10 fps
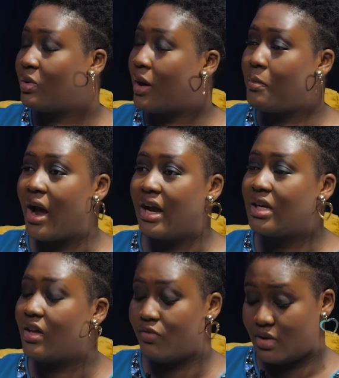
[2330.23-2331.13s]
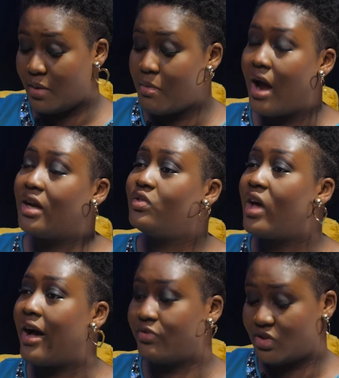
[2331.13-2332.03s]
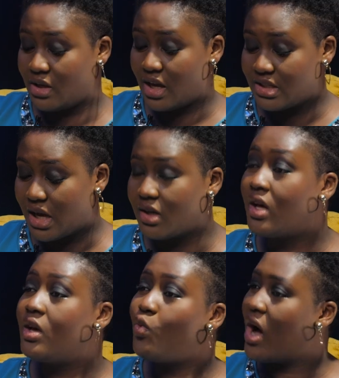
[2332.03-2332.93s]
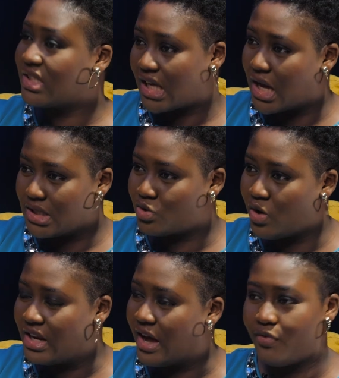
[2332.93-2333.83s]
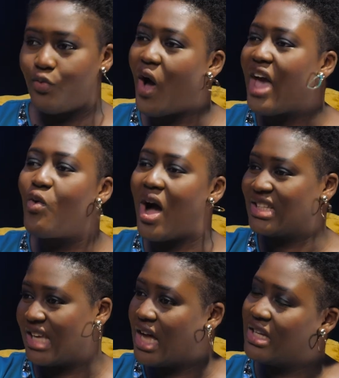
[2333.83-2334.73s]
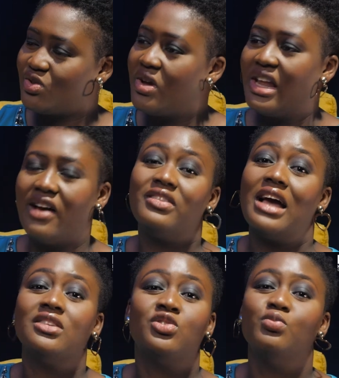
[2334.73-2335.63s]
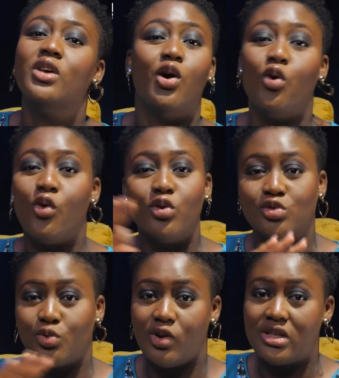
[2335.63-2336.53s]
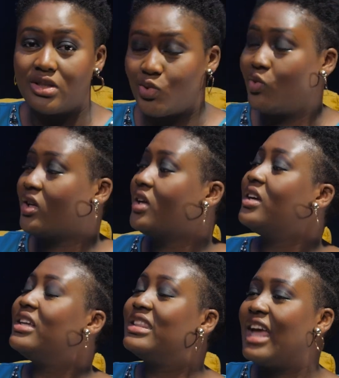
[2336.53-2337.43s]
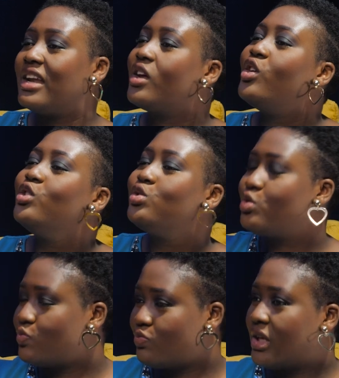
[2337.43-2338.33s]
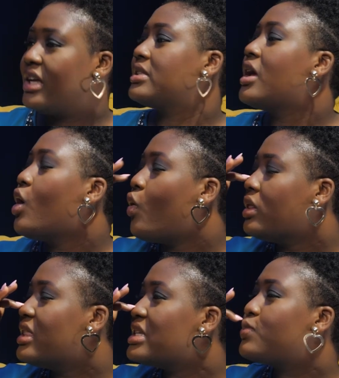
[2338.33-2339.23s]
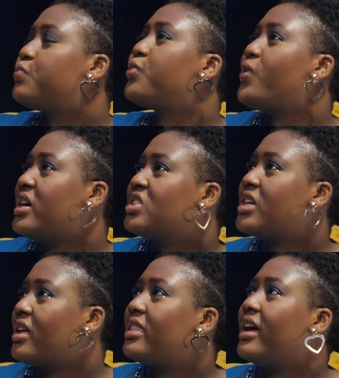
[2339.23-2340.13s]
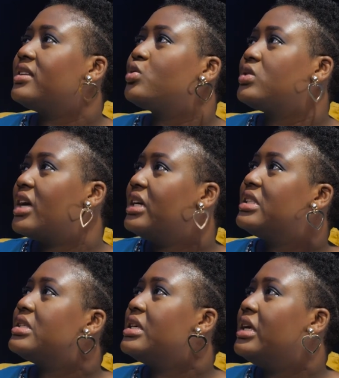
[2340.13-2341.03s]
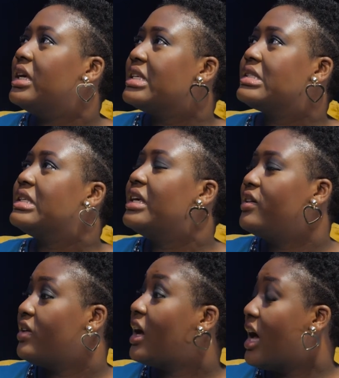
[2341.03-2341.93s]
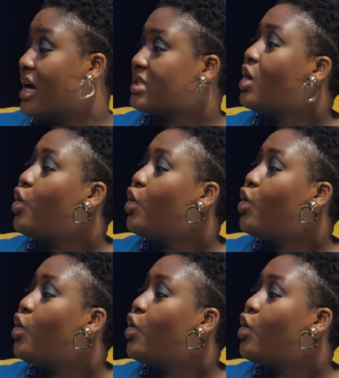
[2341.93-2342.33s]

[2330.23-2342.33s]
get married, have a child. One child is not enough. Why one child is not enough? That should be a whole show on its own. Then, kids. This pressure that society is giving us,